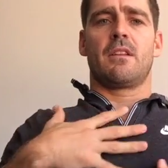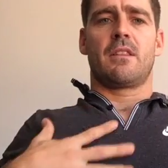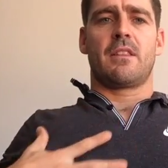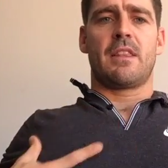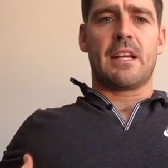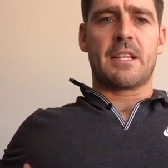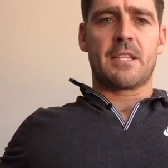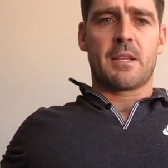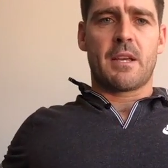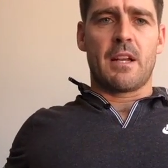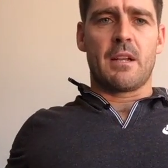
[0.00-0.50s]

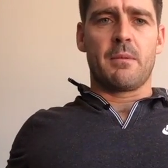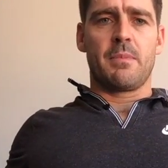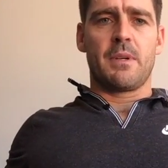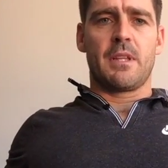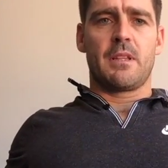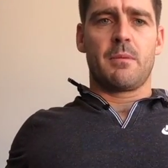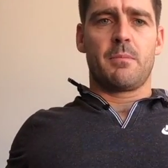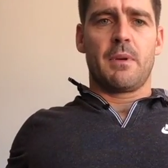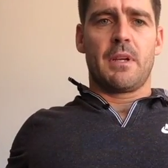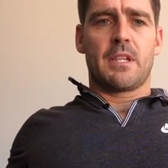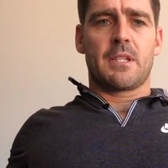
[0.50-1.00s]
that's going to be
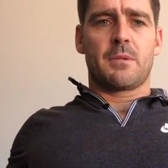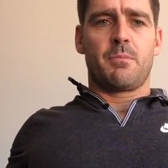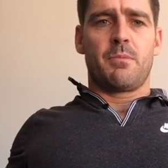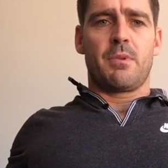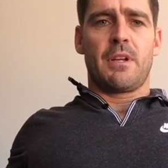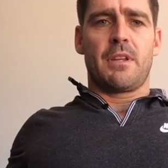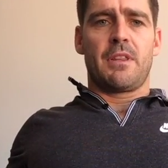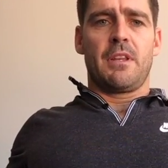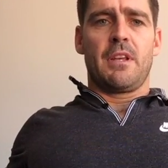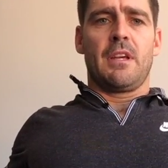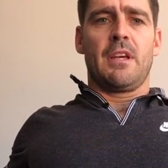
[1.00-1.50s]
the biggest
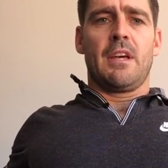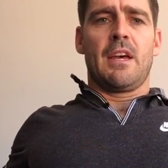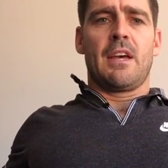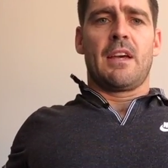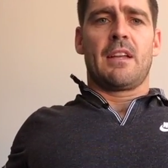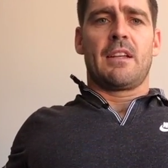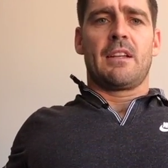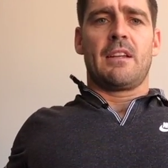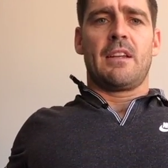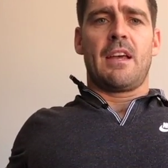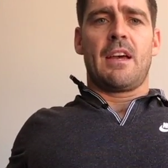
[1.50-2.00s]
breath you
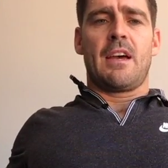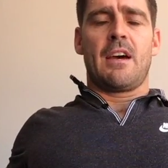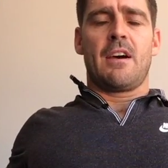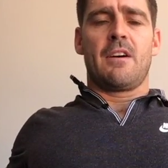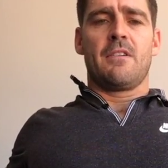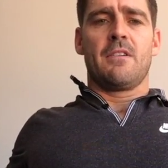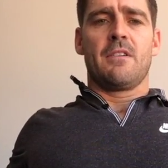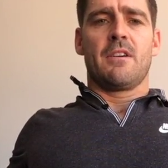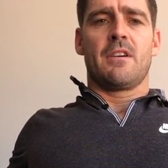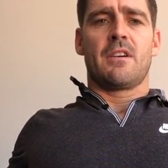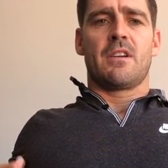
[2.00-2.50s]
get.
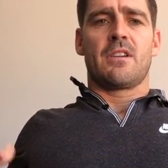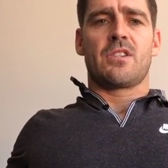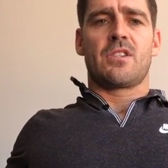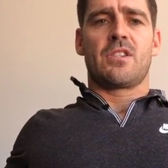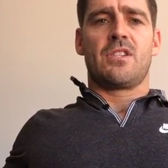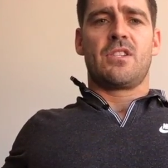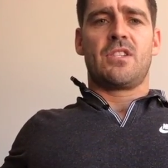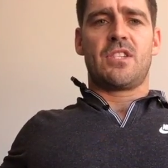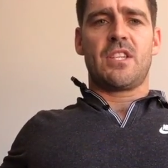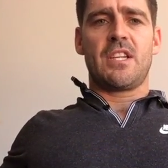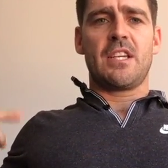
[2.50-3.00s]
Now,
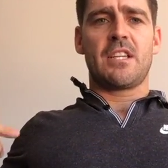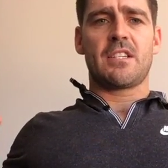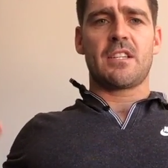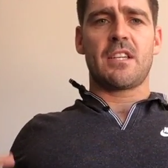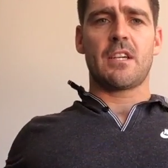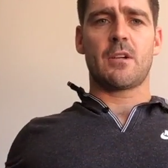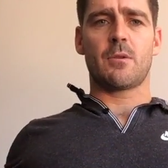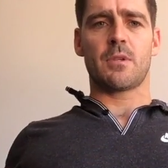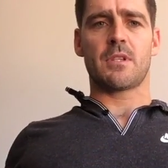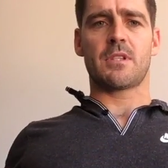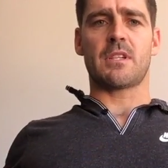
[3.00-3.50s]

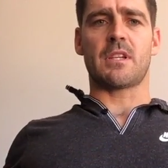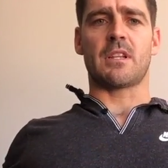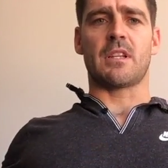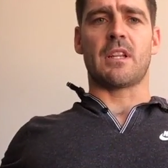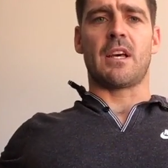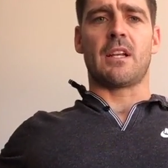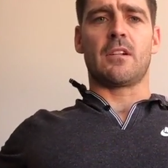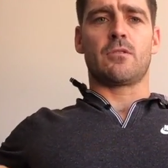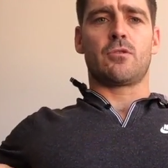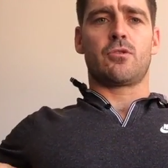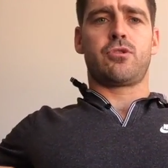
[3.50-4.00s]
desequencing
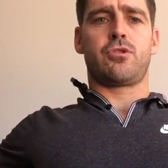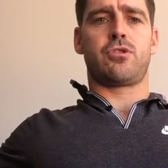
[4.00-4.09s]
that